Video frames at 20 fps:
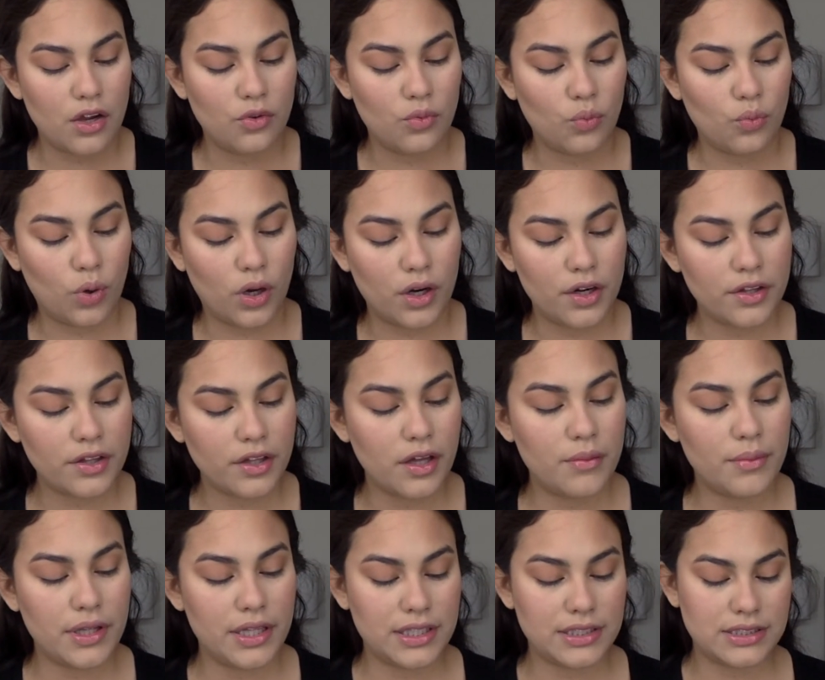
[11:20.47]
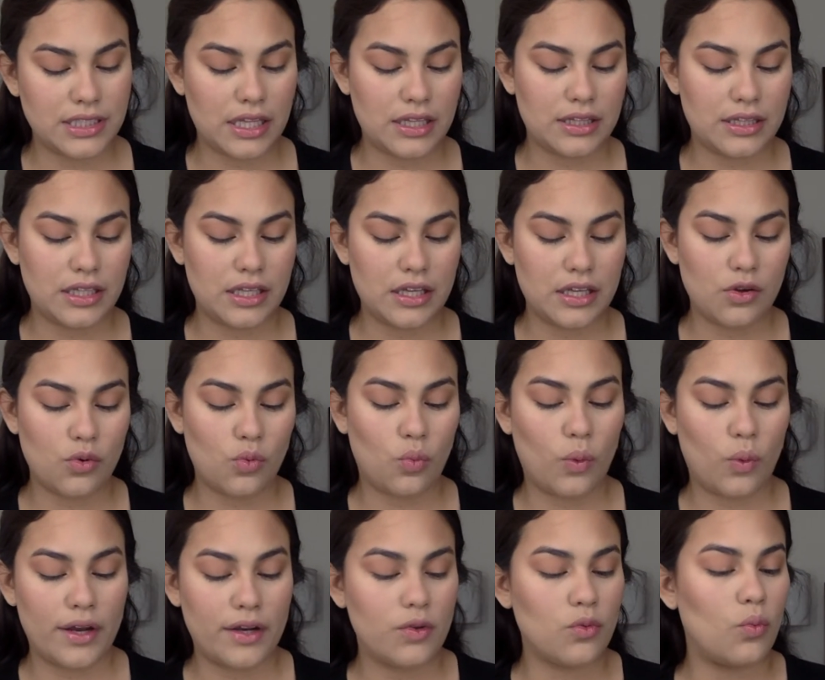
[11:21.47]
One of them is the
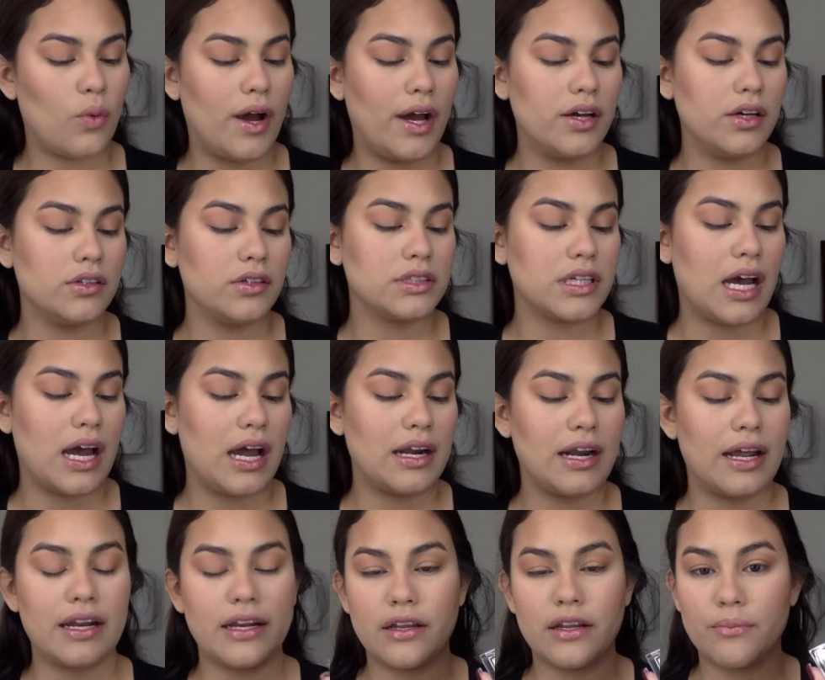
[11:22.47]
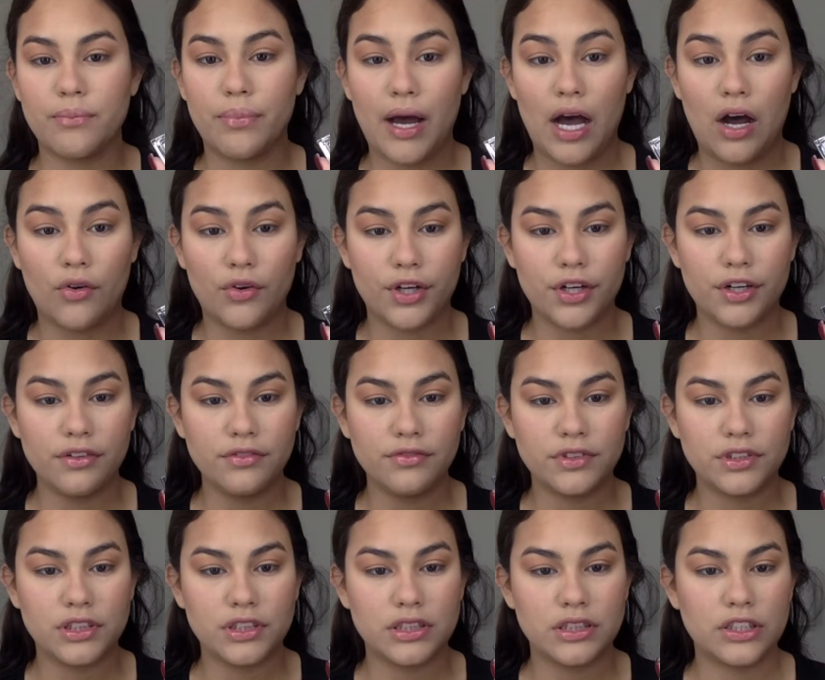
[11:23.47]
Wet n Wild highlighting powder,
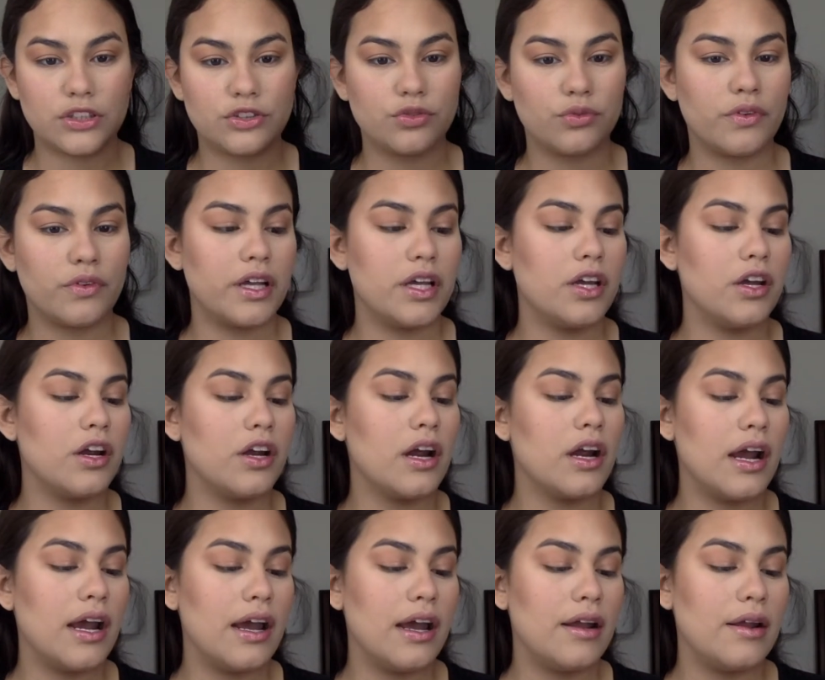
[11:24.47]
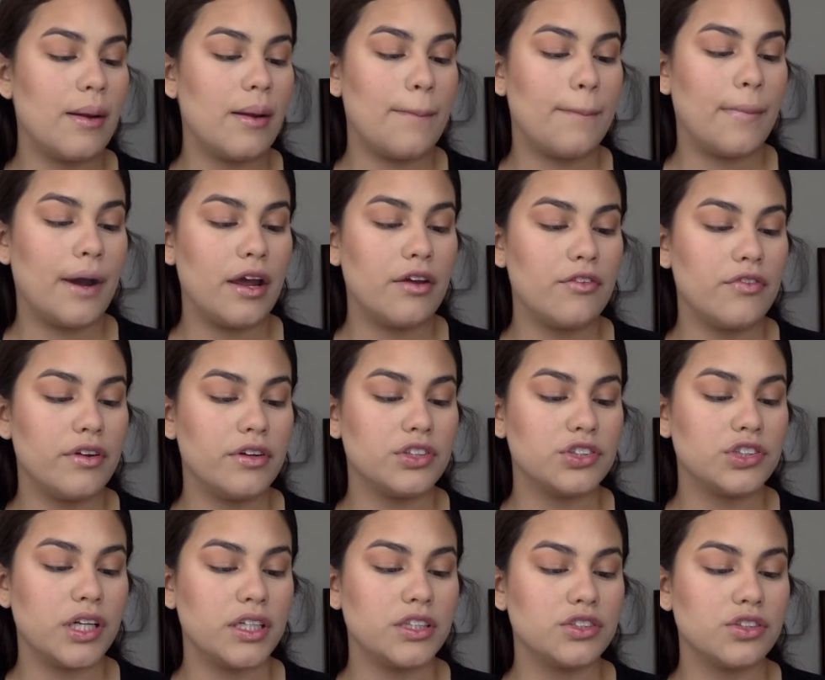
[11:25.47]
which is this one right here, and my favorite
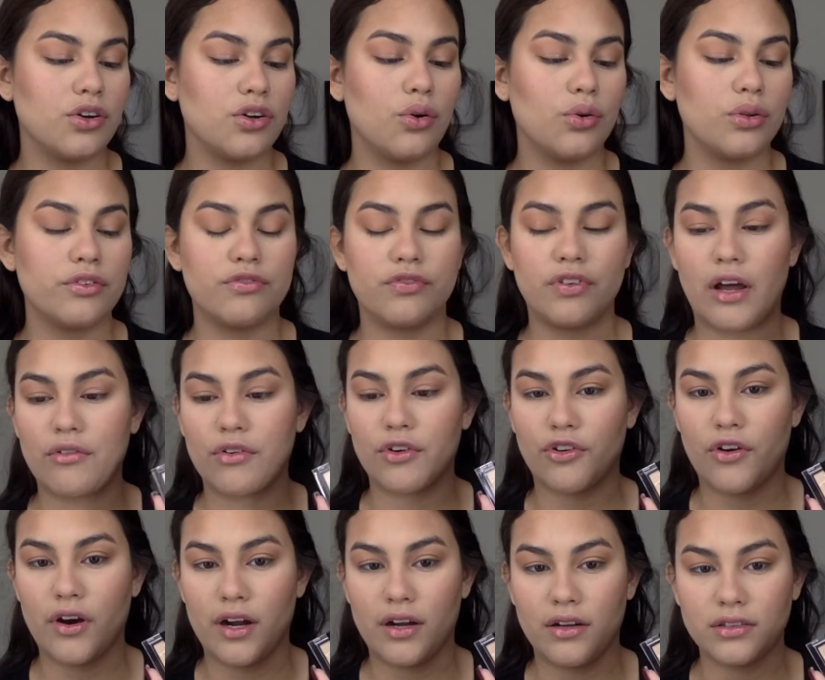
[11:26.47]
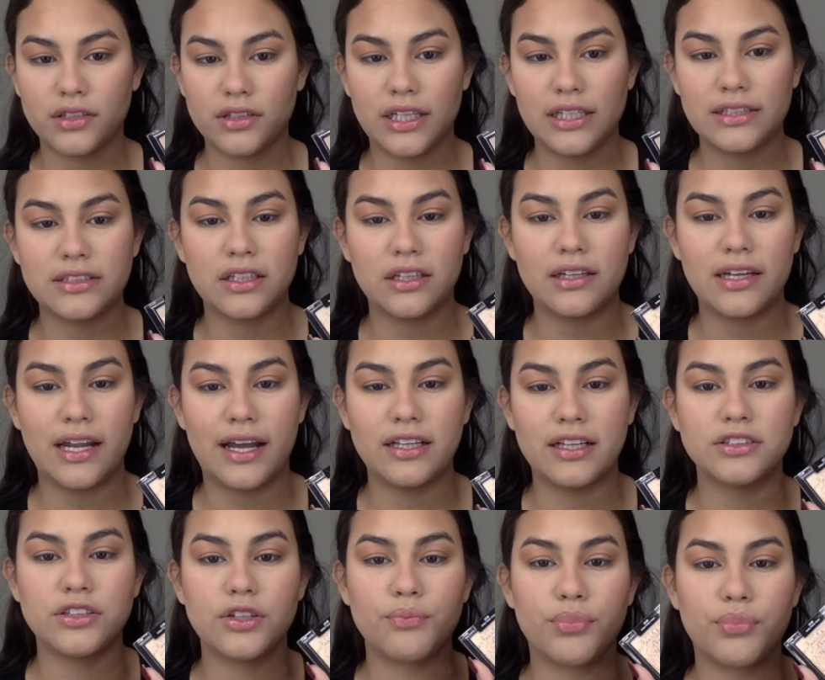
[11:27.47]
shade is the Golden Flower Crown. It's a
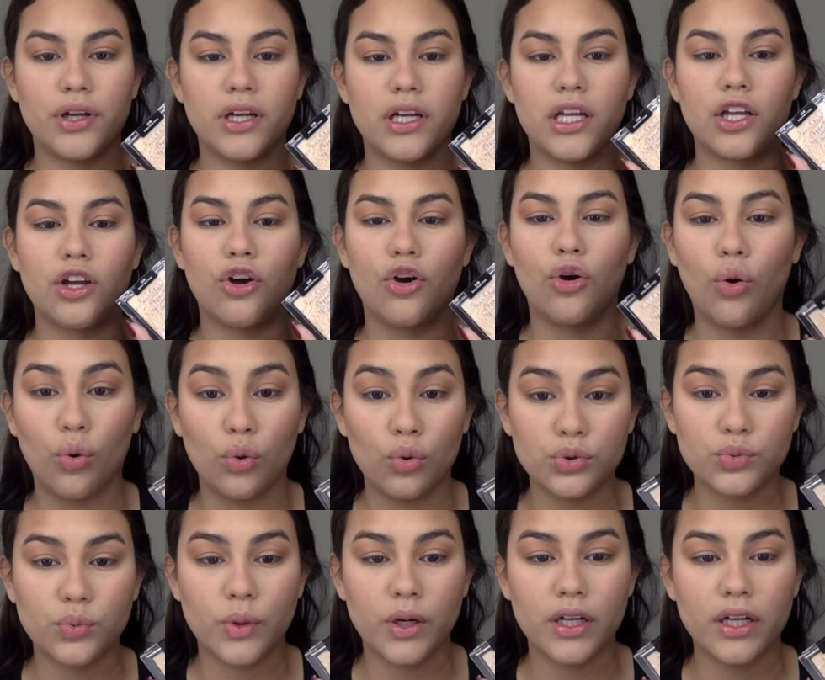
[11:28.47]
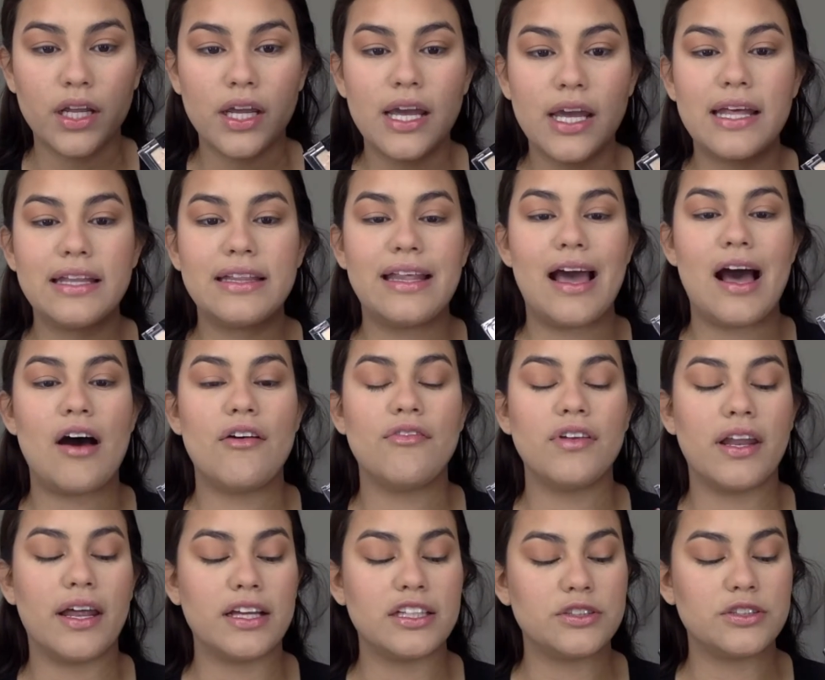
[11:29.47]
nice pretty gold one. They have a
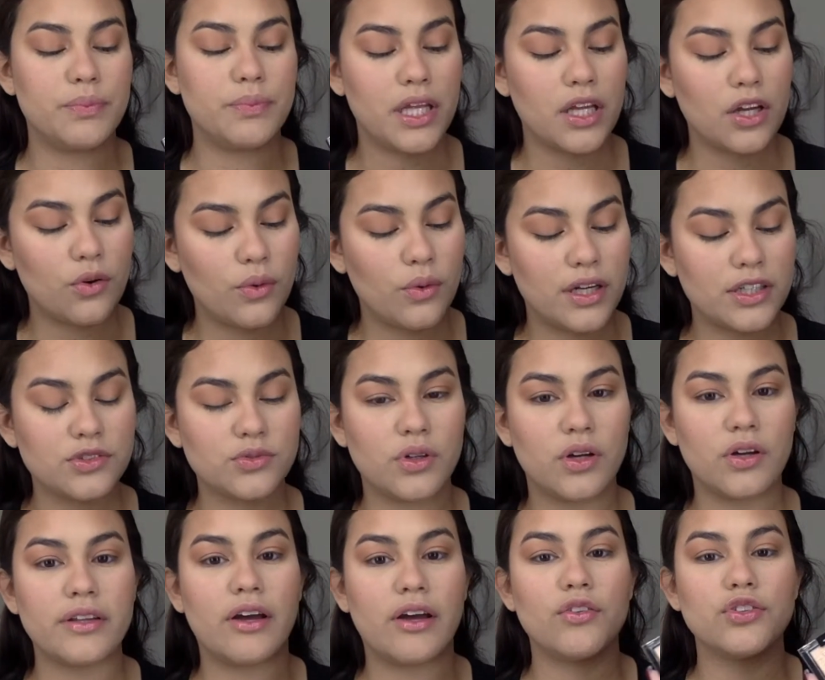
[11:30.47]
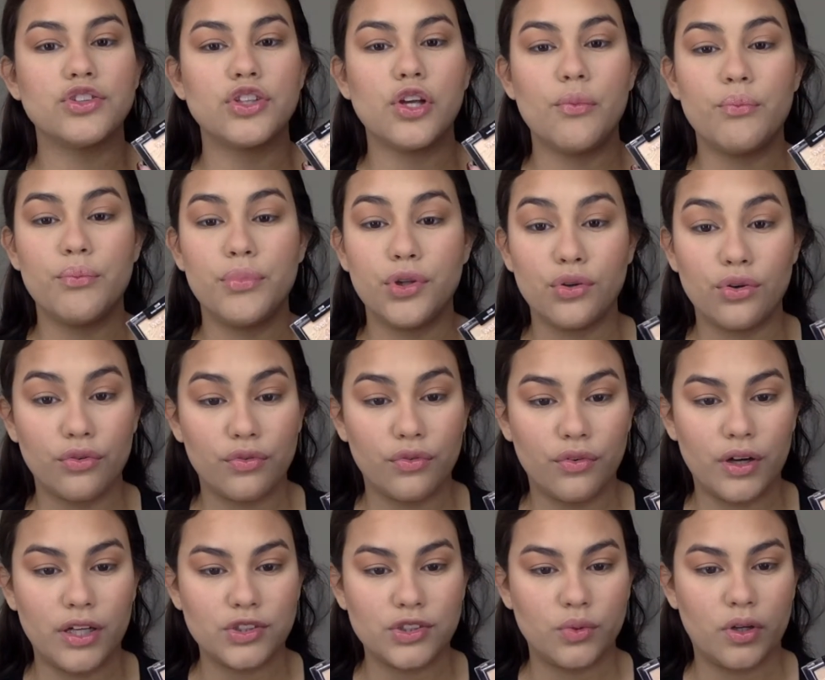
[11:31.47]
nice pink one as well. That one's beautiful
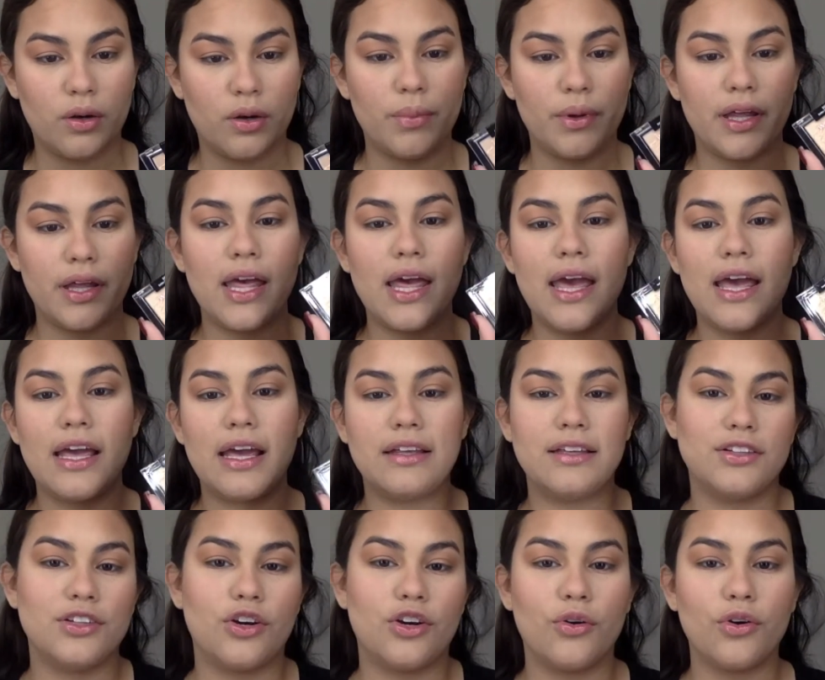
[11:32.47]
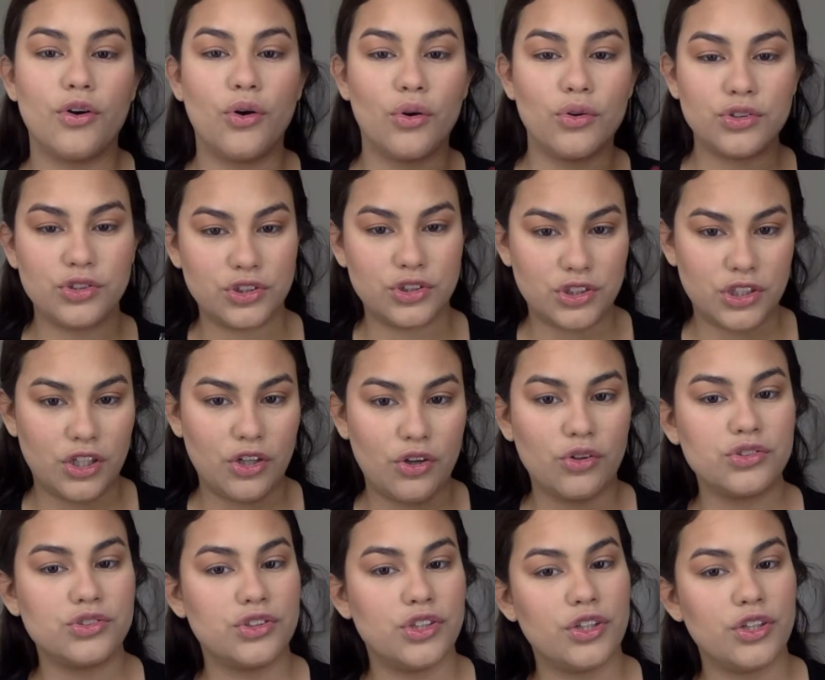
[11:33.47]
as well, but you know, gold usually
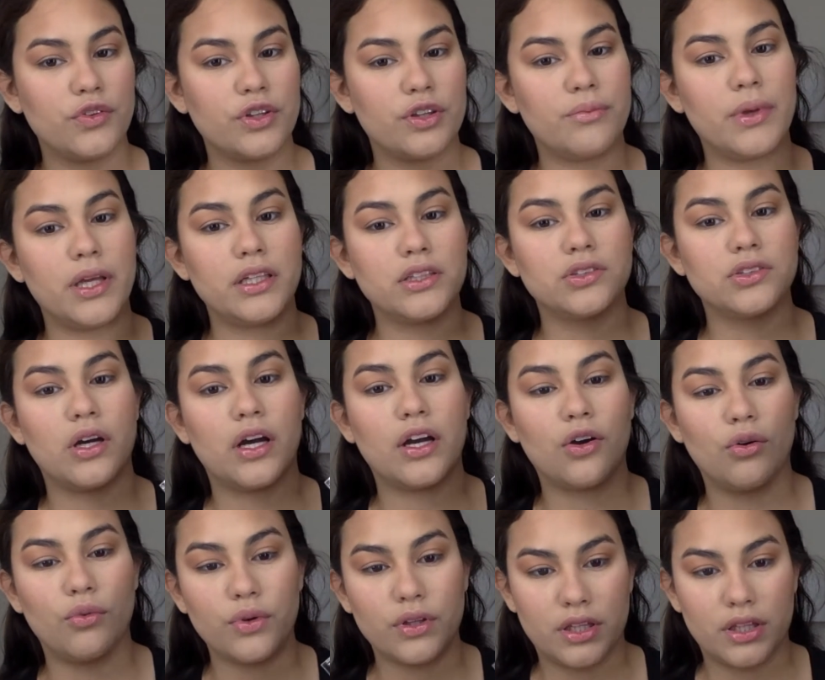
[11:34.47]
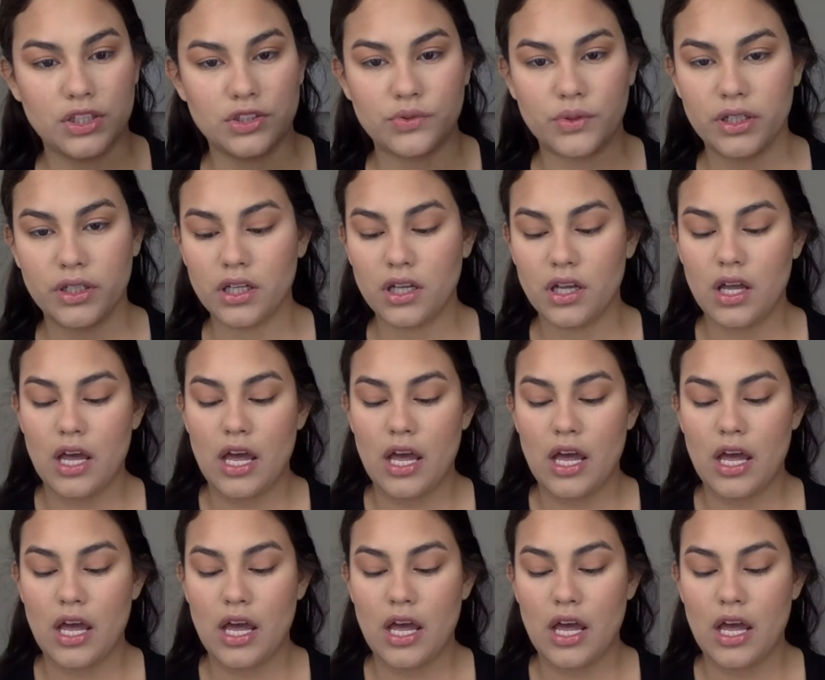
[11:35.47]
goes good with me, so I go with this one.